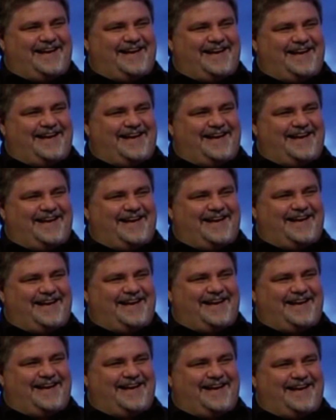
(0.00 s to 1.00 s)

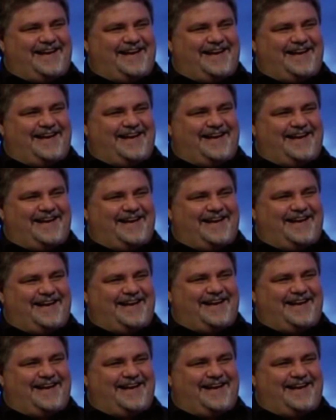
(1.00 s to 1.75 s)
Nobody speaks.